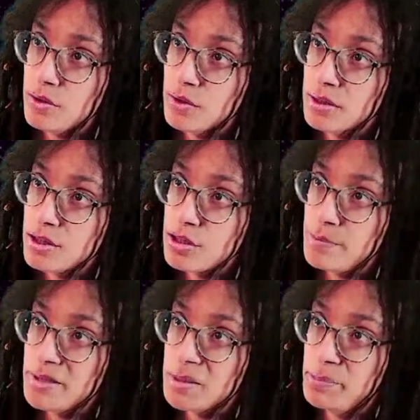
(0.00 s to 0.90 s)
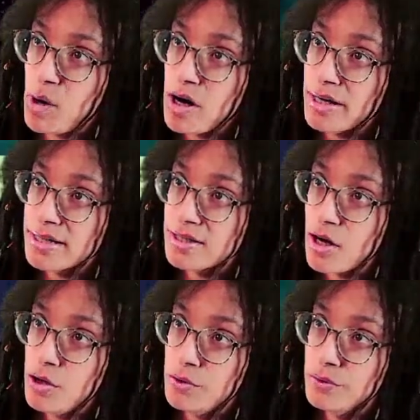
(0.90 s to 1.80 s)
or spawn its
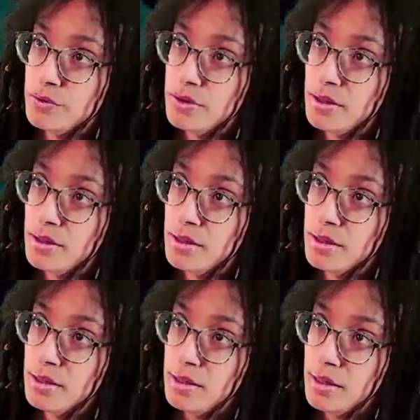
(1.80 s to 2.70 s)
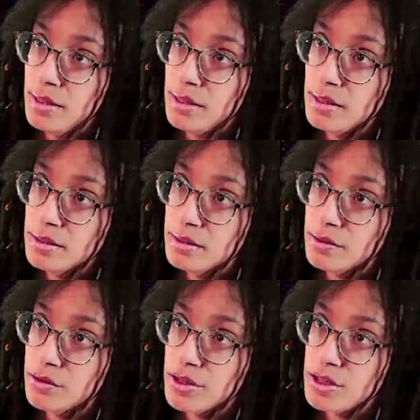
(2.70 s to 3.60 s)
own little
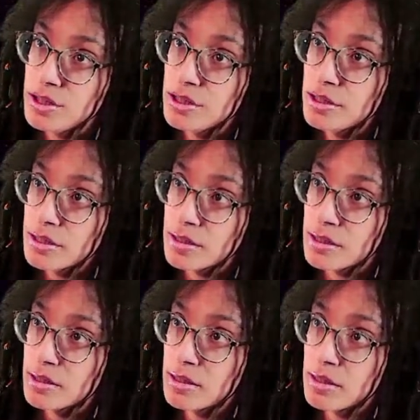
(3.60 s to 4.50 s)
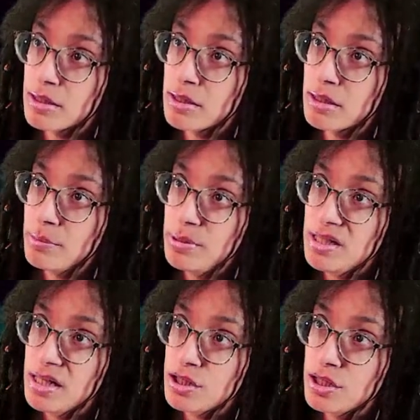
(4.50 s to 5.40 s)
creature,
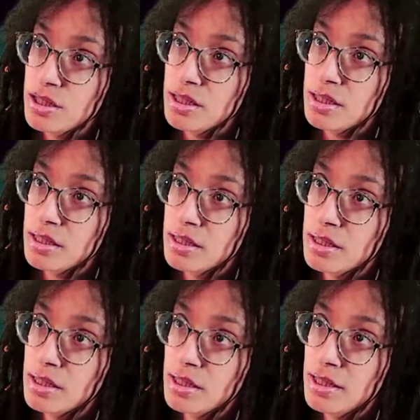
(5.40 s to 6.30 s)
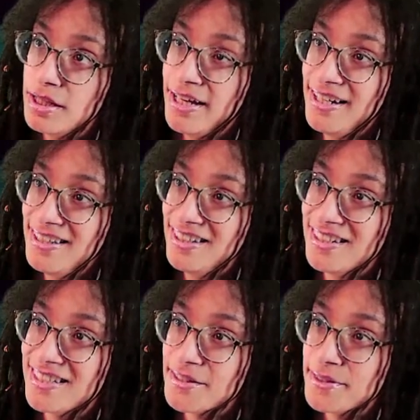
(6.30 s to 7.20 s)
potentially. He
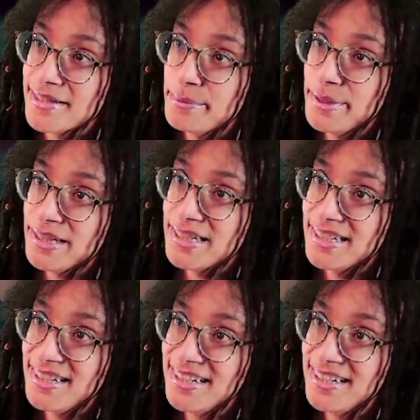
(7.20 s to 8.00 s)
looks so similar.